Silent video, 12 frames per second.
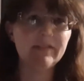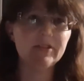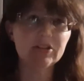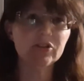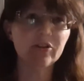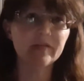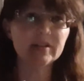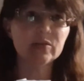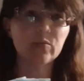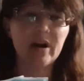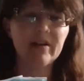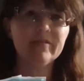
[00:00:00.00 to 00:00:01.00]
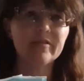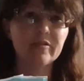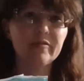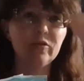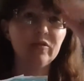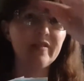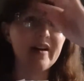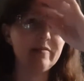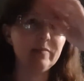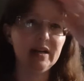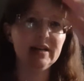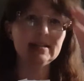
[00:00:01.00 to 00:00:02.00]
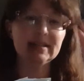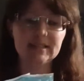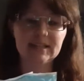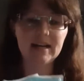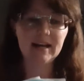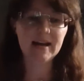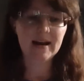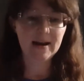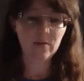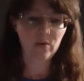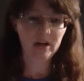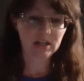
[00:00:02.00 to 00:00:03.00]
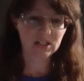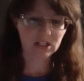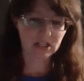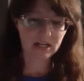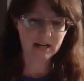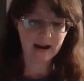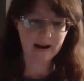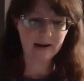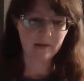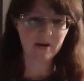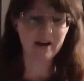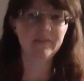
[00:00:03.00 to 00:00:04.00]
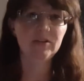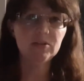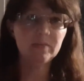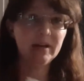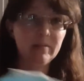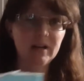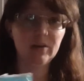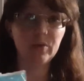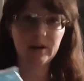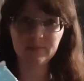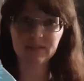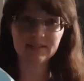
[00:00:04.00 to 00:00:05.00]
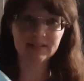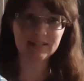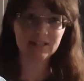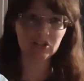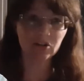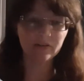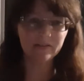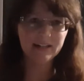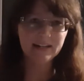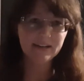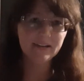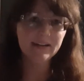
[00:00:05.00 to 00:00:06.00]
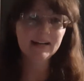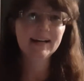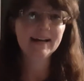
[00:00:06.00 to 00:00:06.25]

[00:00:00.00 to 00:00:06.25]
the surface wet for a full 5 minutes, which I've used many wipes as a teacher over the year.